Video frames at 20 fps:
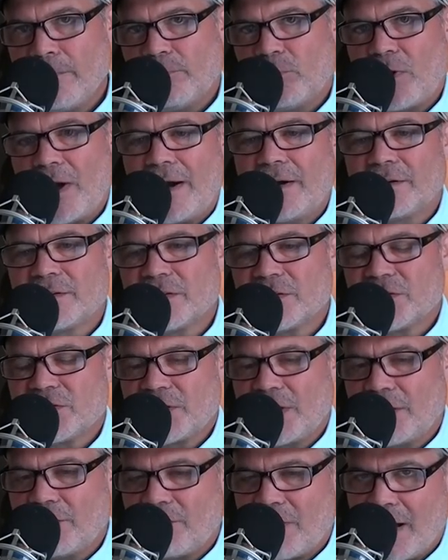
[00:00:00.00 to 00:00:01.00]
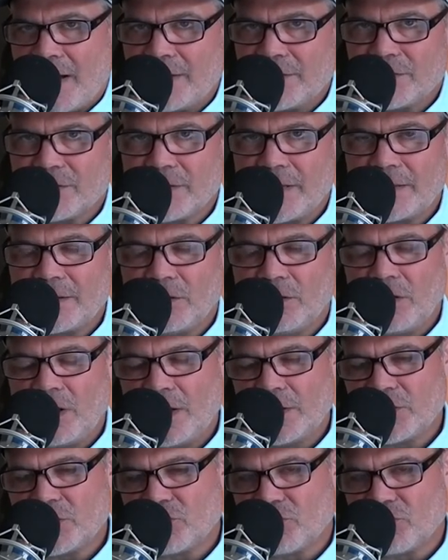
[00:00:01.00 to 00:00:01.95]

Prior to sunrise, let the lawn